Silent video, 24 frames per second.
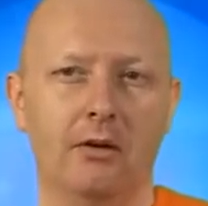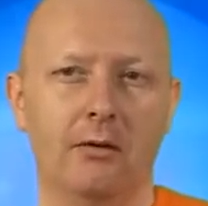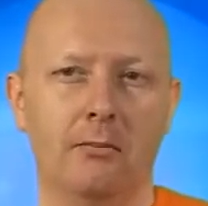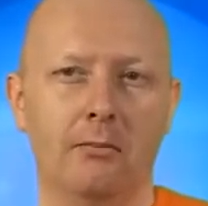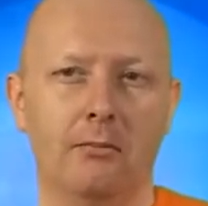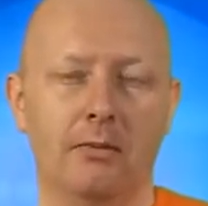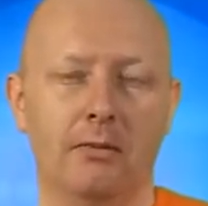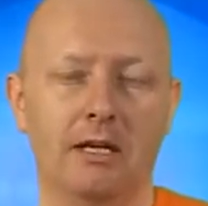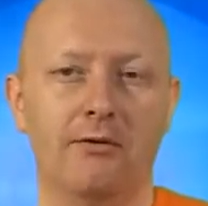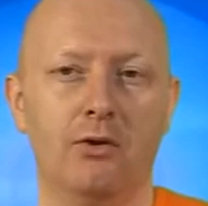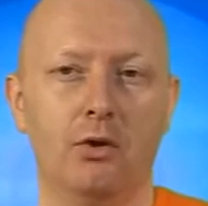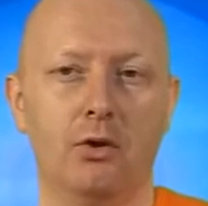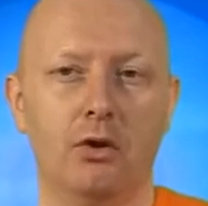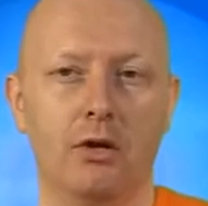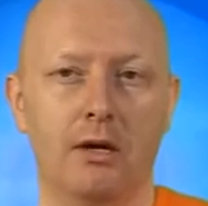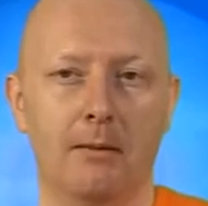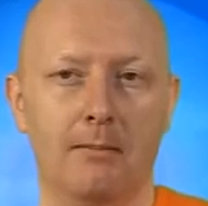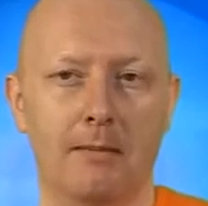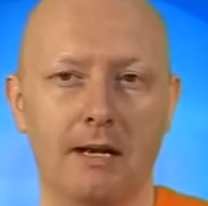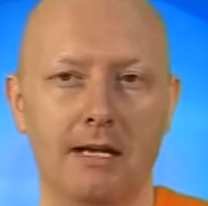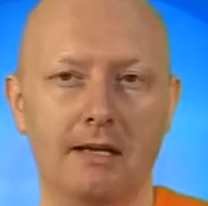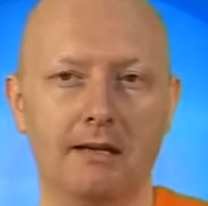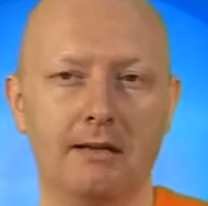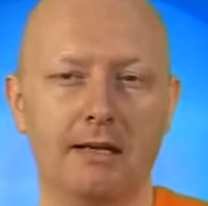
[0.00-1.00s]
But if you're a
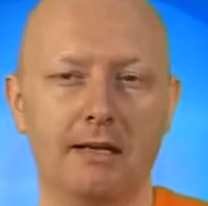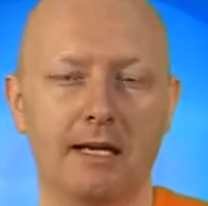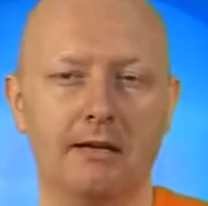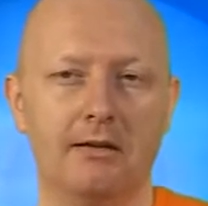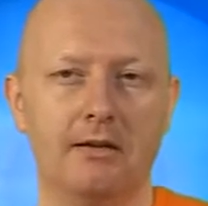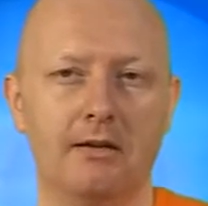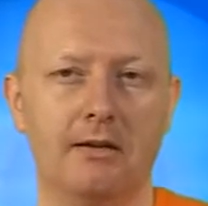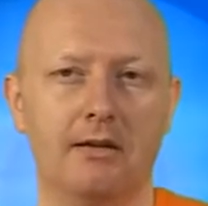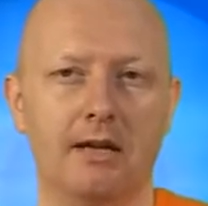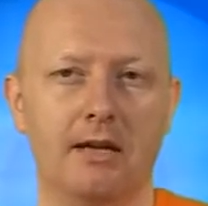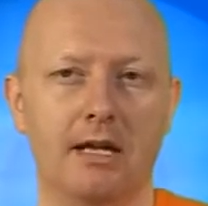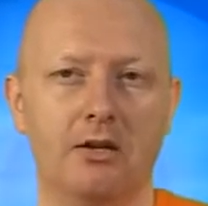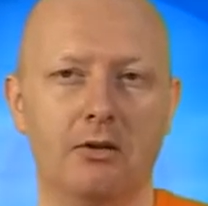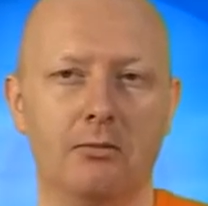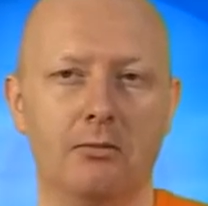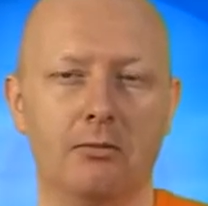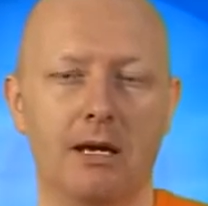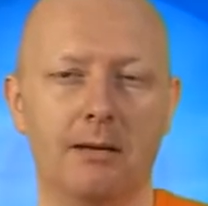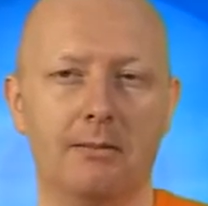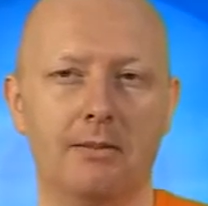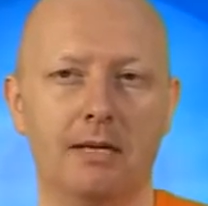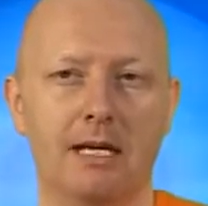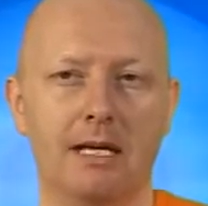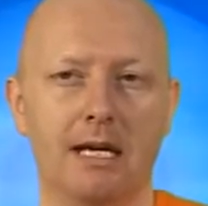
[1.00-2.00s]
meditator, then you
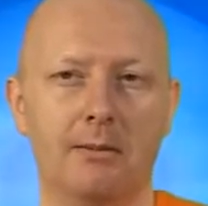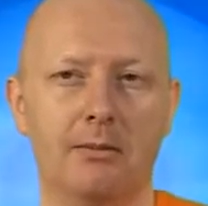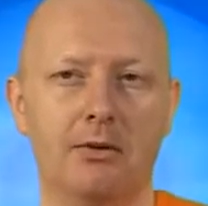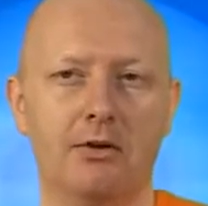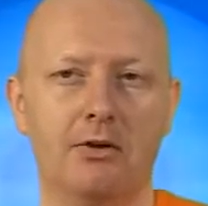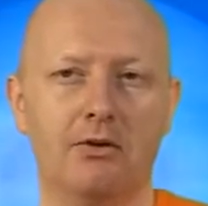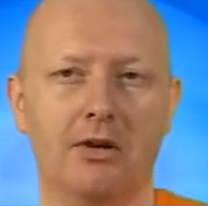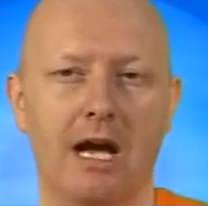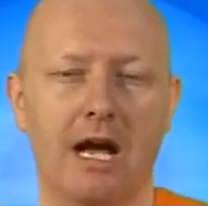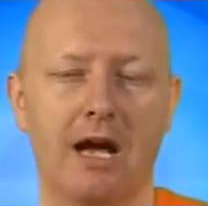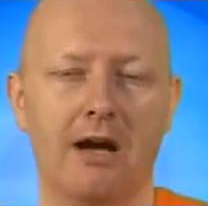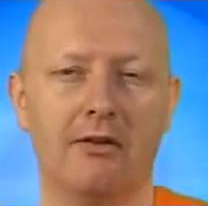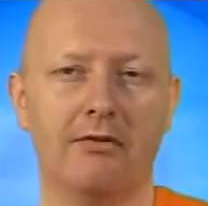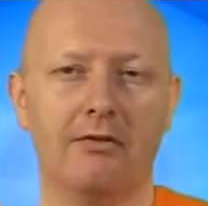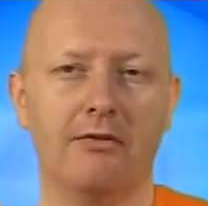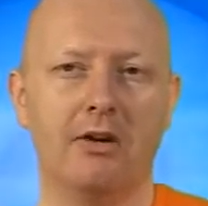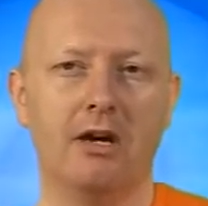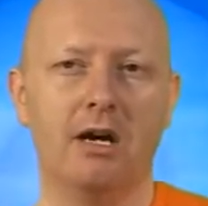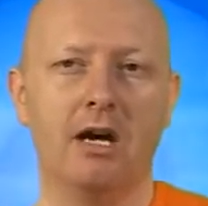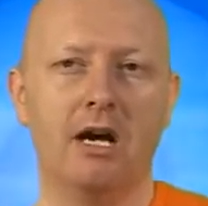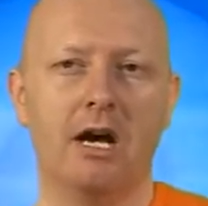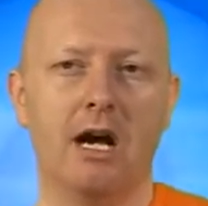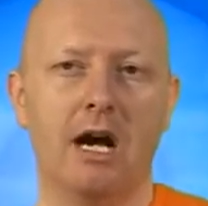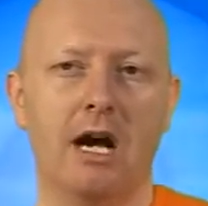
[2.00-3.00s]
may be able to have
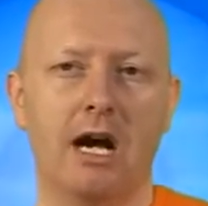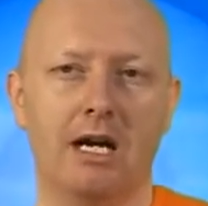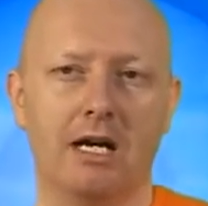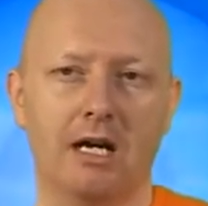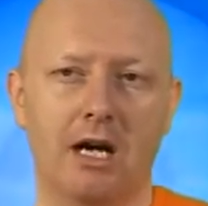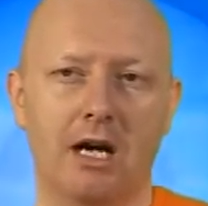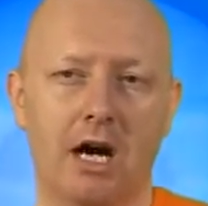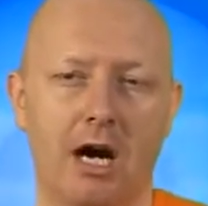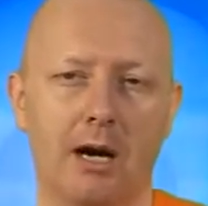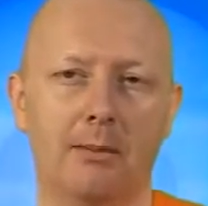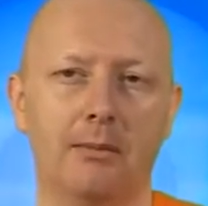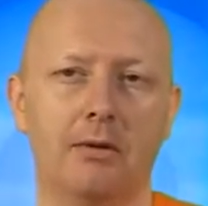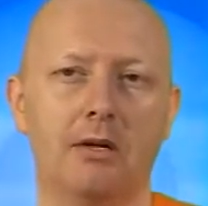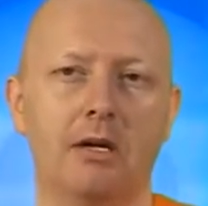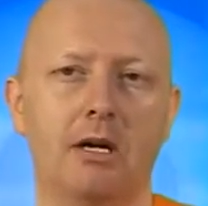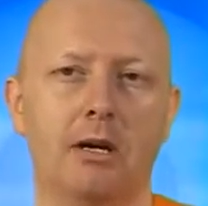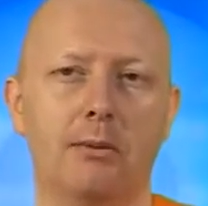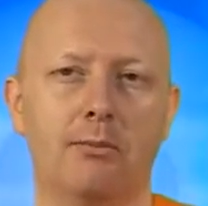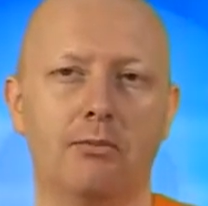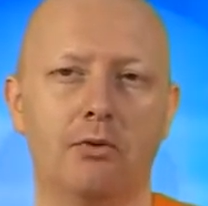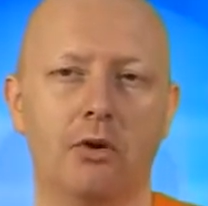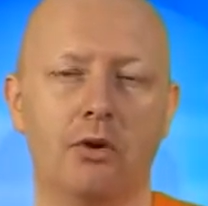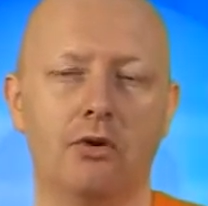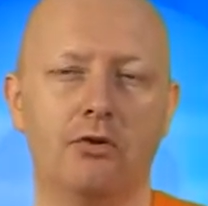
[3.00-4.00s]
a calmer
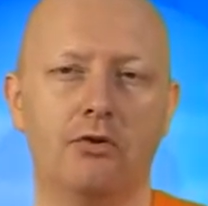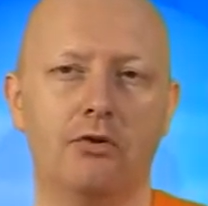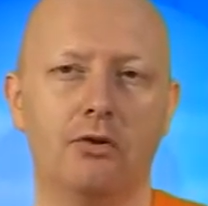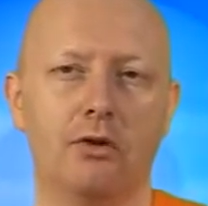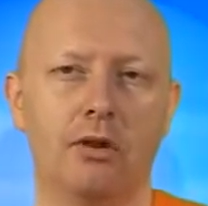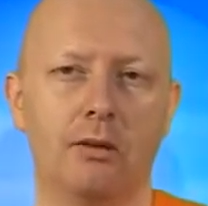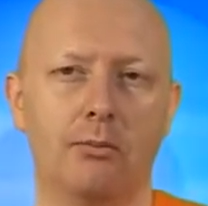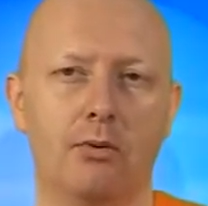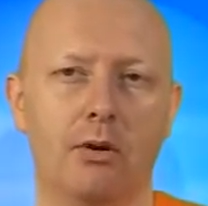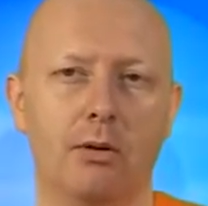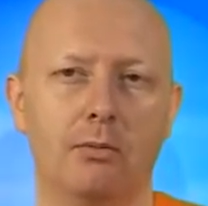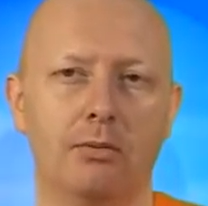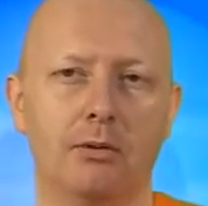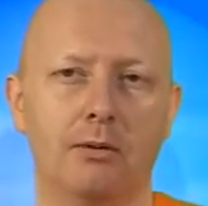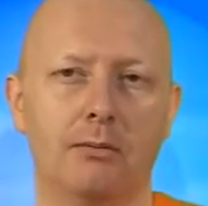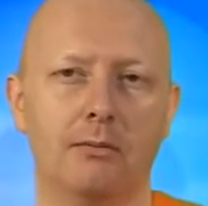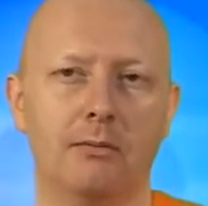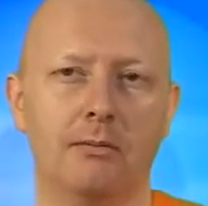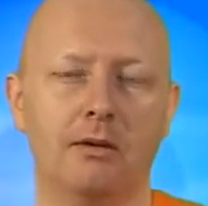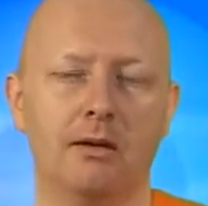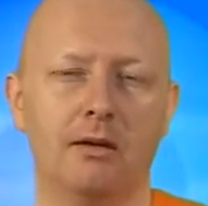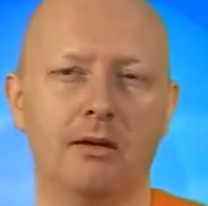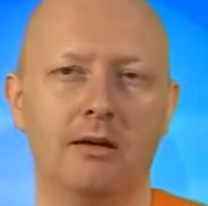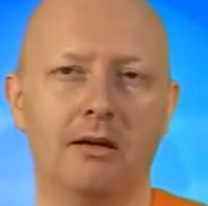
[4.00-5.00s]
approach to the
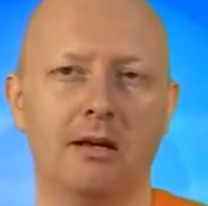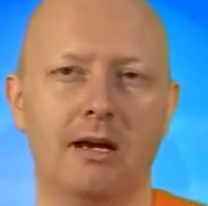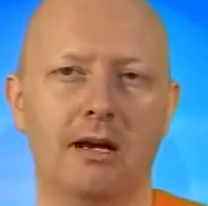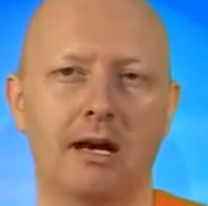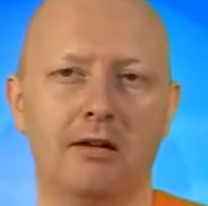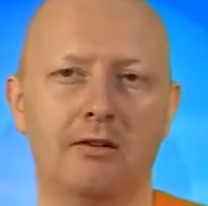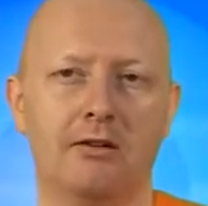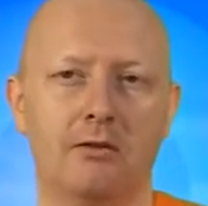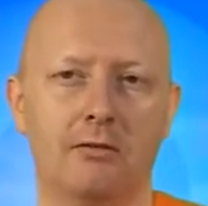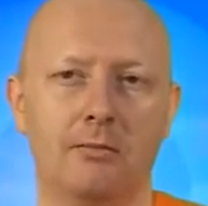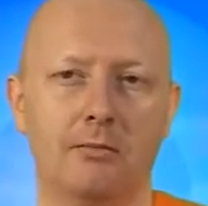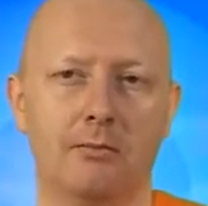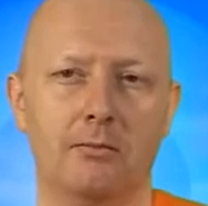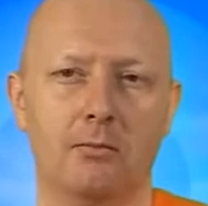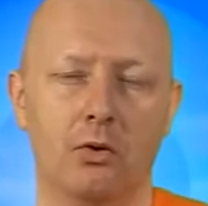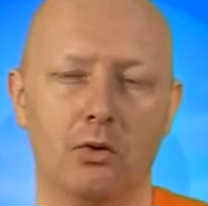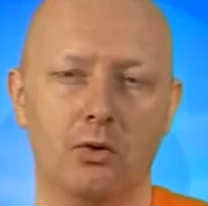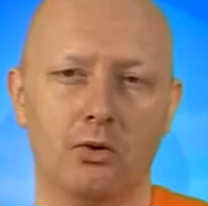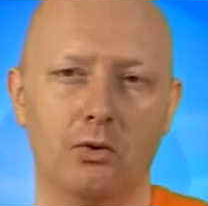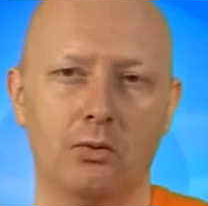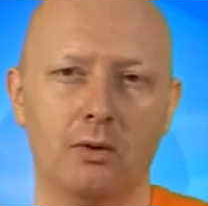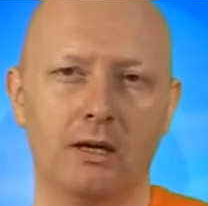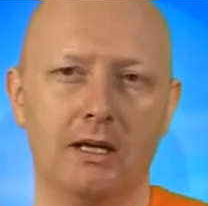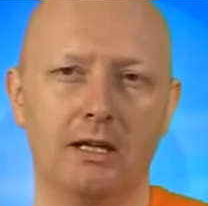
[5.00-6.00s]
problem and to more
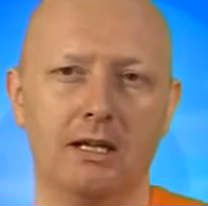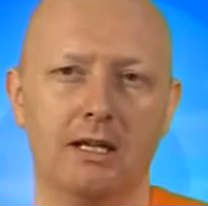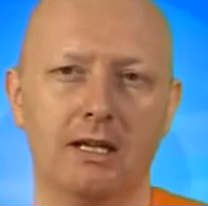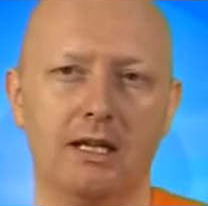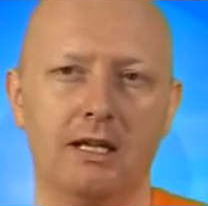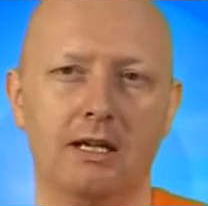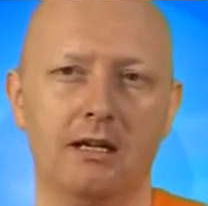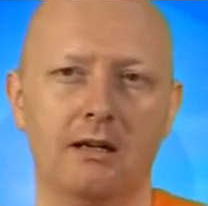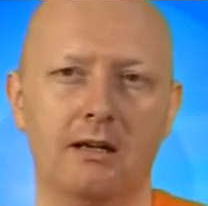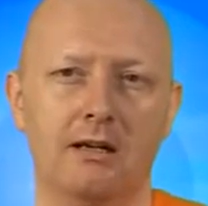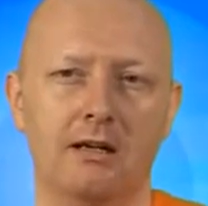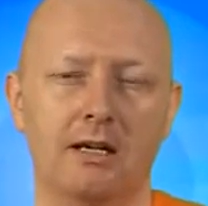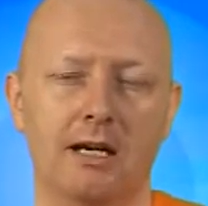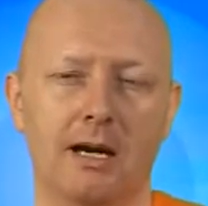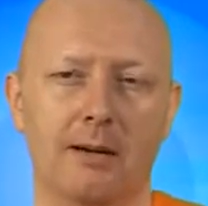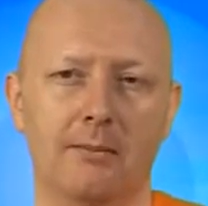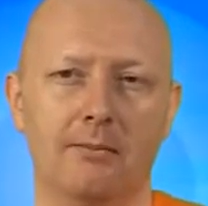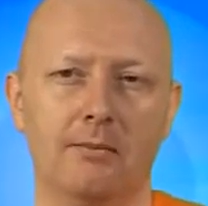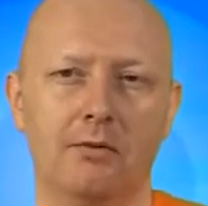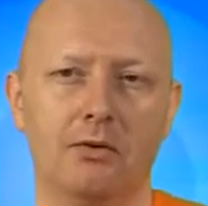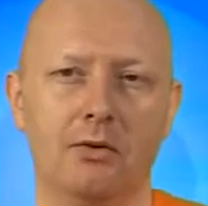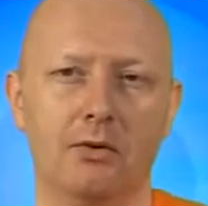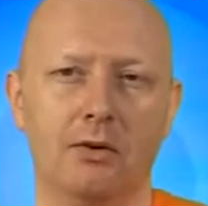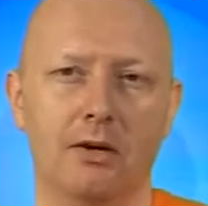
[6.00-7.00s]
quickly
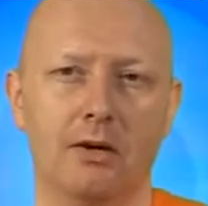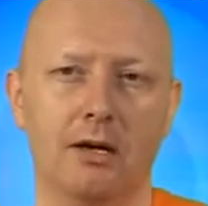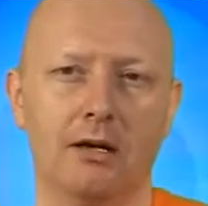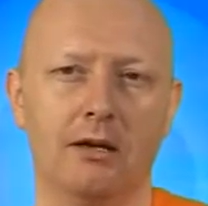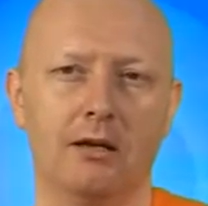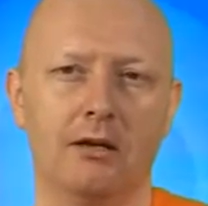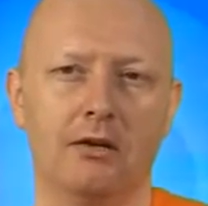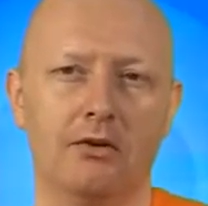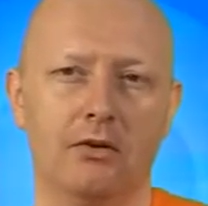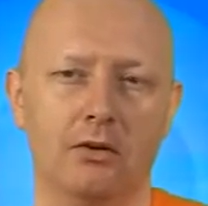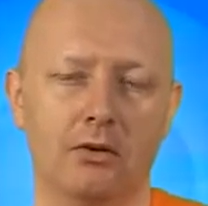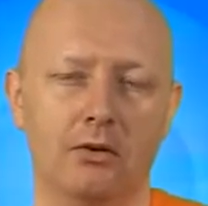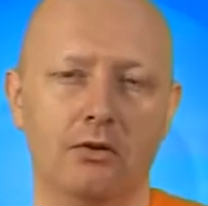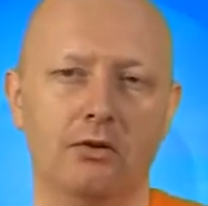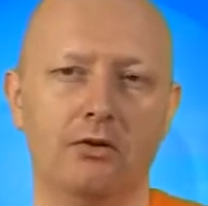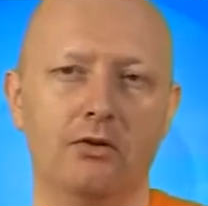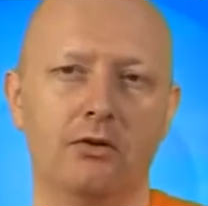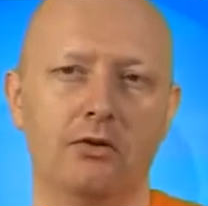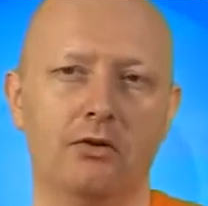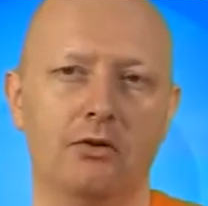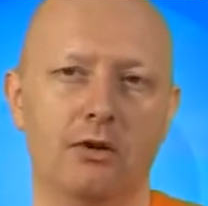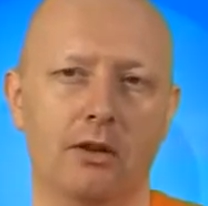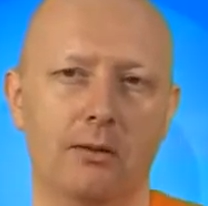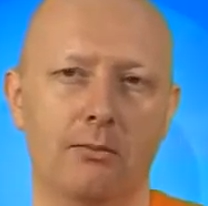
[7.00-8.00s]
come to a
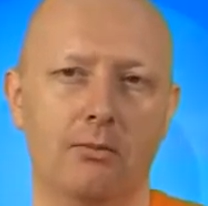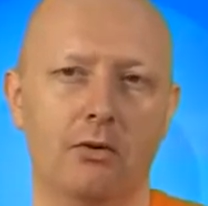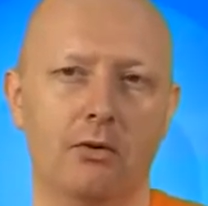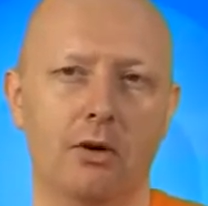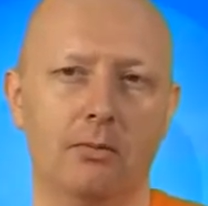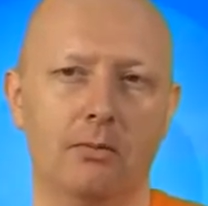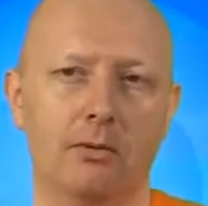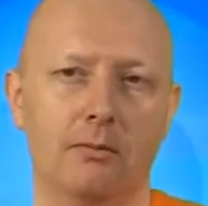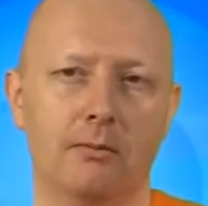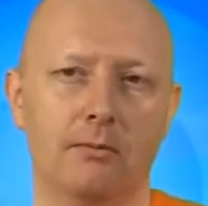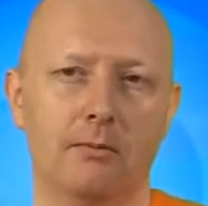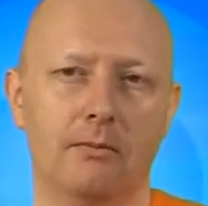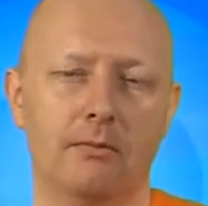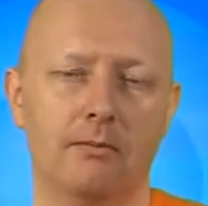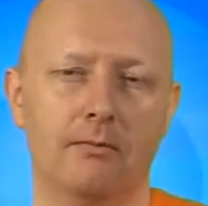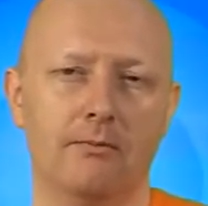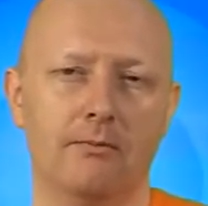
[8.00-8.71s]
solution to the problem.